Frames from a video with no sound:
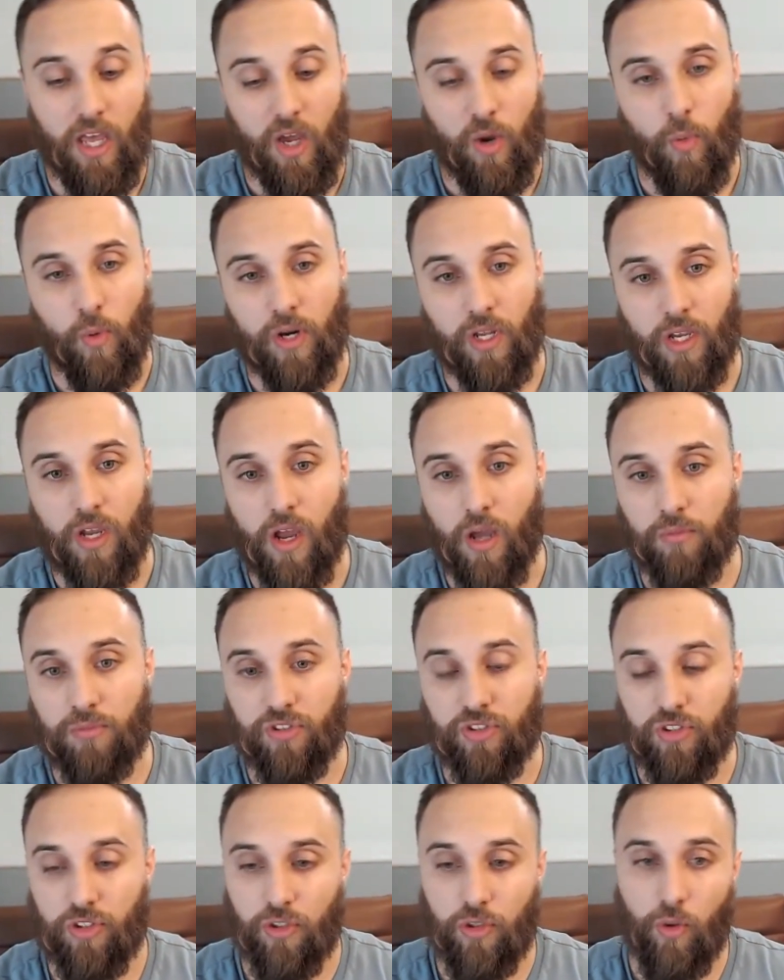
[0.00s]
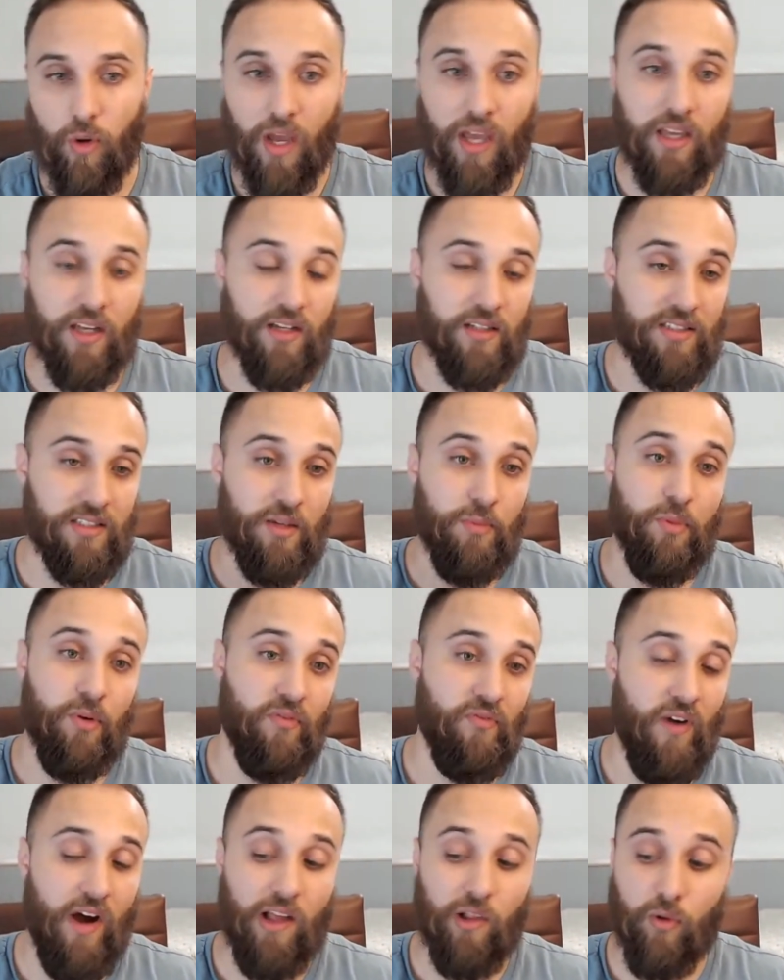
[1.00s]
When it comes to a simple
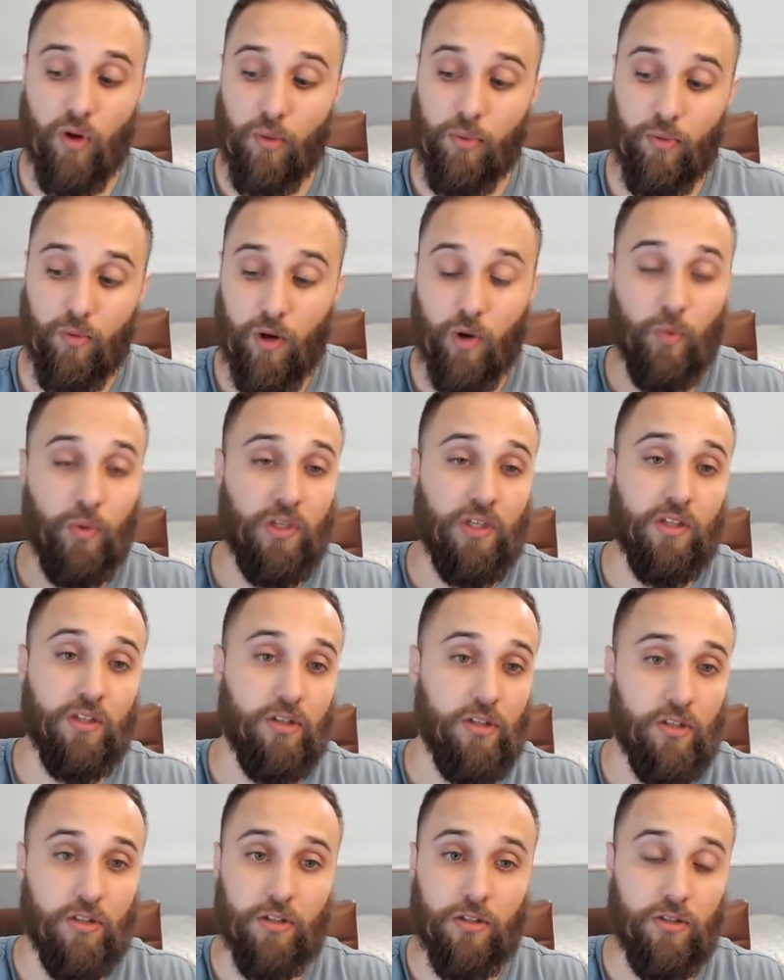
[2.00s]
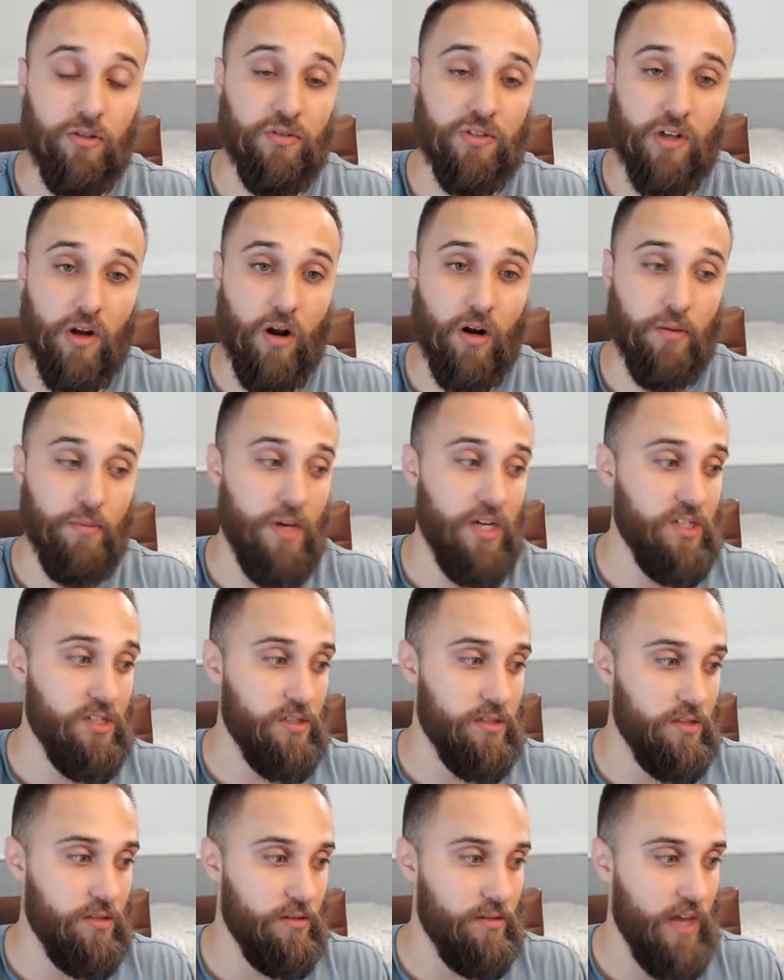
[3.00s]
follow up, well, we can use an automation
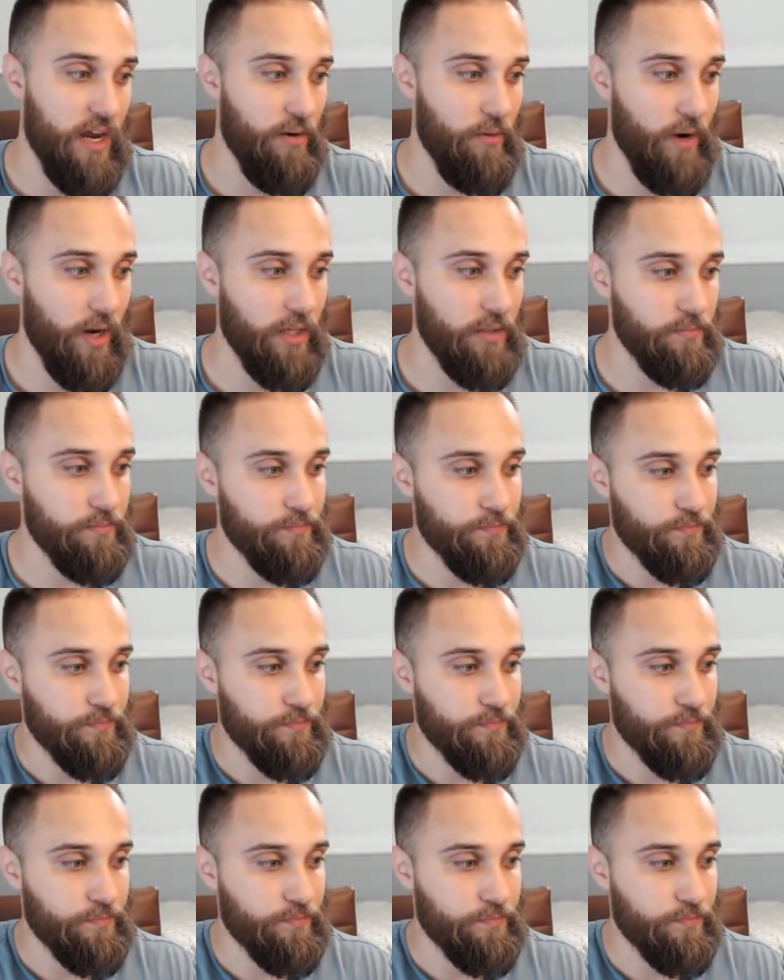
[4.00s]
to do that, right?